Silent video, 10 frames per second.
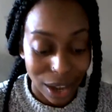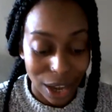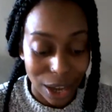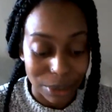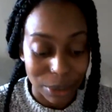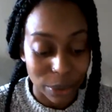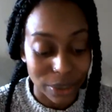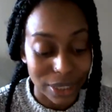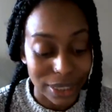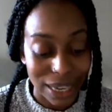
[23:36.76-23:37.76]

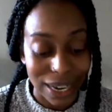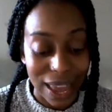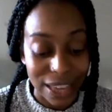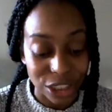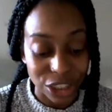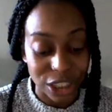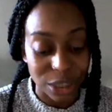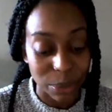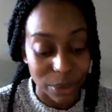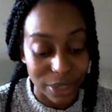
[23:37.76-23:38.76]
Supports the cellular energy,
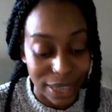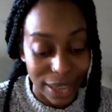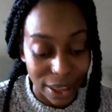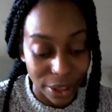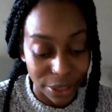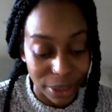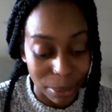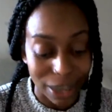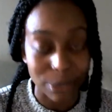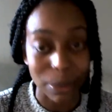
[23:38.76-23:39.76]
supporting healthy
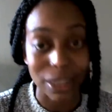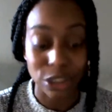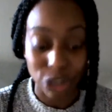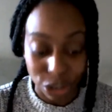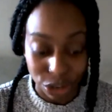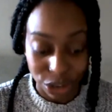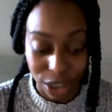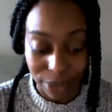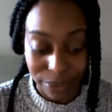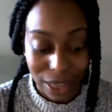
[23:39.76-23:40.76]

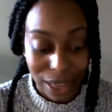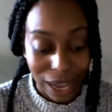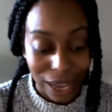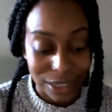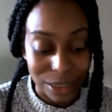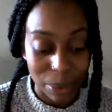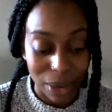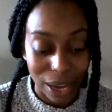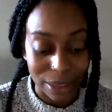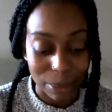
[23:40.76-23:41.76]
mitochondria and
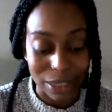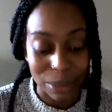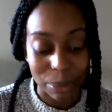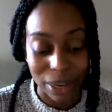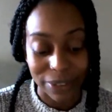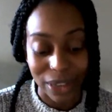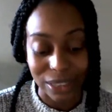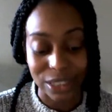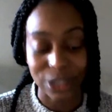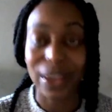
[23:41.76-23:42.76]
supplying the metabolic
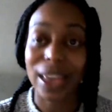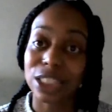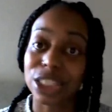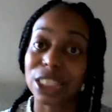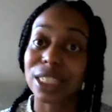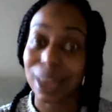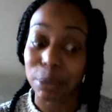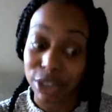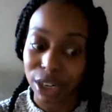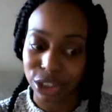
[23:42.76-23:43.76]
factors of energy in
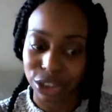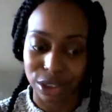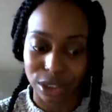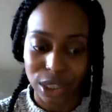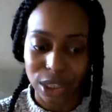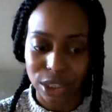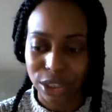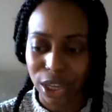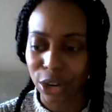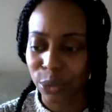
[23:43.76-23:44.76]
that production.
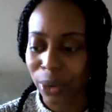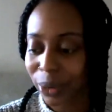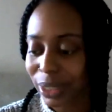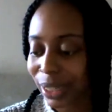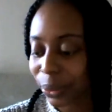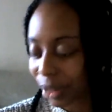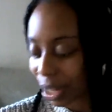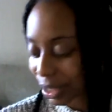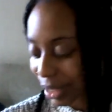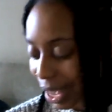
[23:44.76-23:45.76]
So when we're dealing with
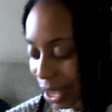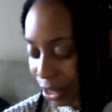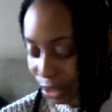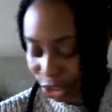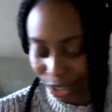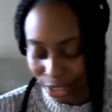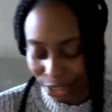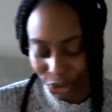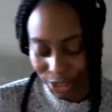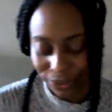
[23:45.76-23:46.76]
our cells and just
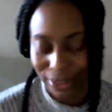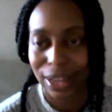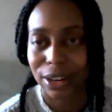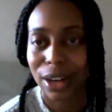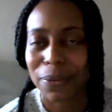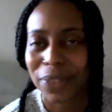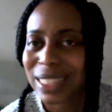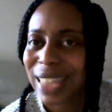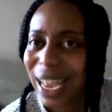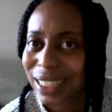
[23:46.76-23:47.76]
trying to find that
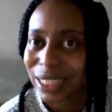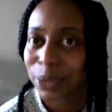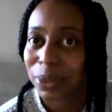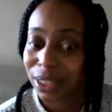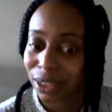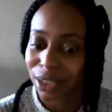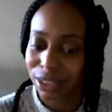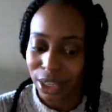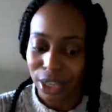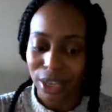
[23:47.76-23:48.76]
vitality within
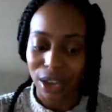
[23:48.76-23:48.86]
us,